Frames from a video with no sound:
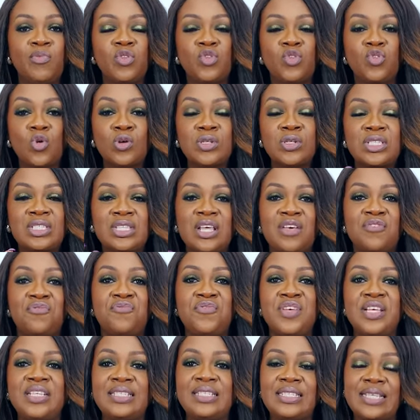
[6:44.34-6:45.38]
Don't stay
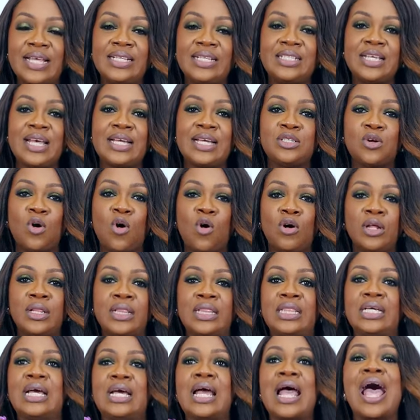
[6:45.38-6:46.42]
fixated
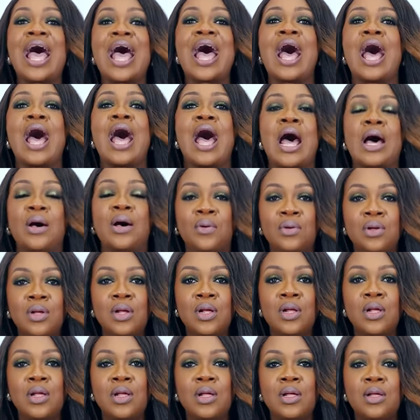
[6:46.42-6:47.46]
on the how
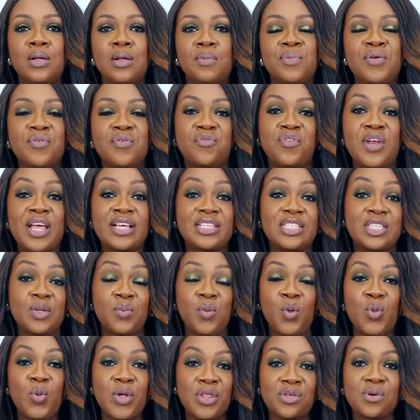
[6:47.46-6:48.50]
be
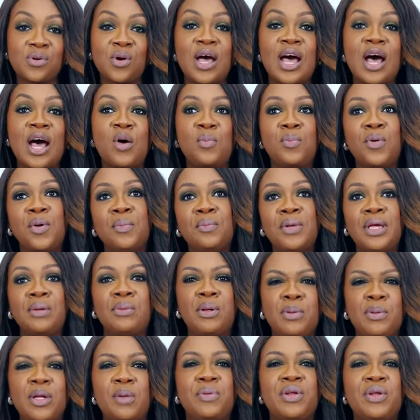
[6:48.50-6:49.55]
flexible with your how, but
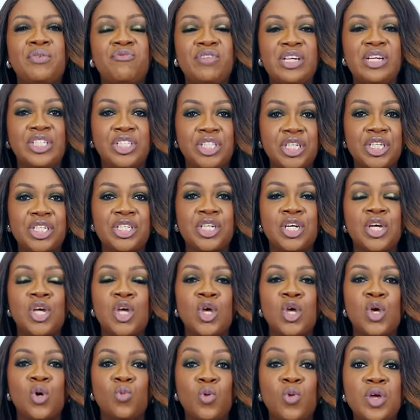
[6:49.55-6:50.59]
maybe be a bit rigid
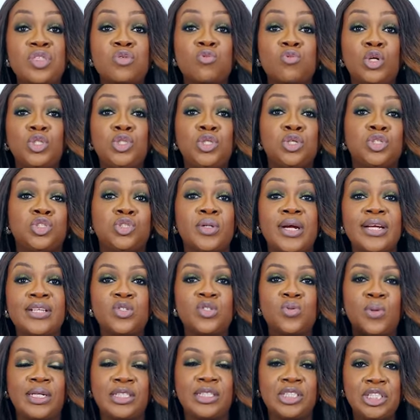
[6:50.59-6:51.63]
with what you're trying
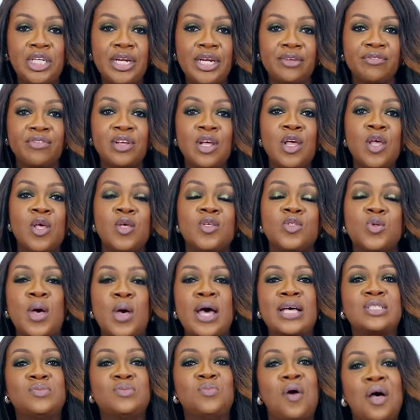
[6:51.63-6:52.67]
to achieve. So,
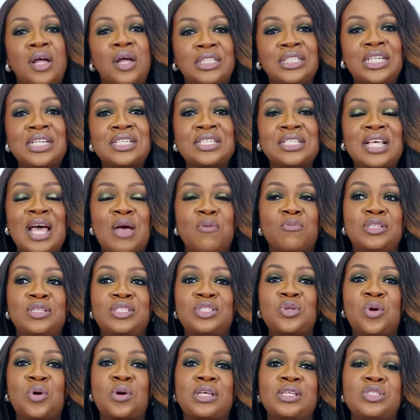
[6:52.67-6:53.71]
as much as I was
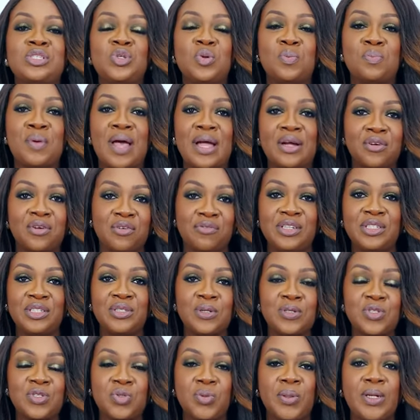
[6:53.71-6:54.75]
talking to Bank of
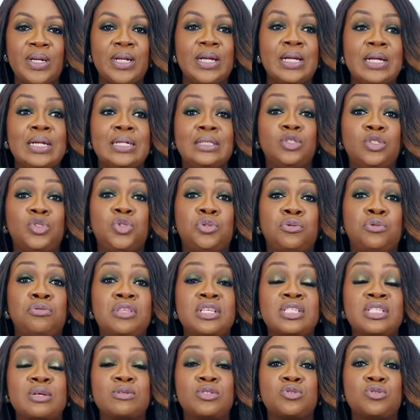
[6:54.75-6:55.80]
Industry, the
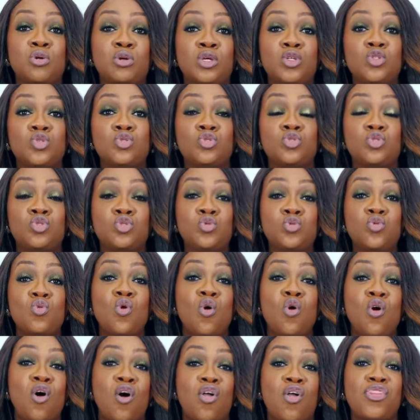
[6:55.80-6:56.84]
truth is I was talking to
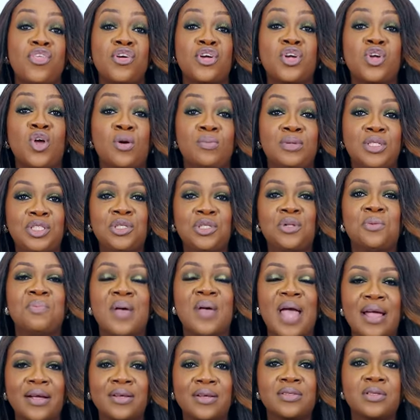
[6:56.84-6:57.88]
two other commercial
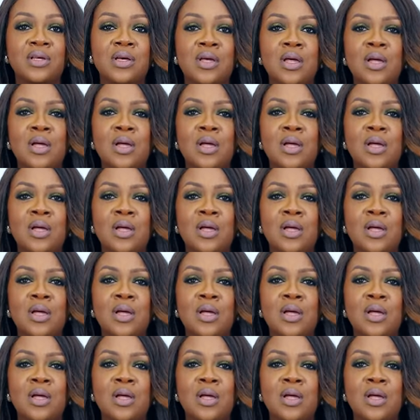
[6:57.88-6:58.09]
banks.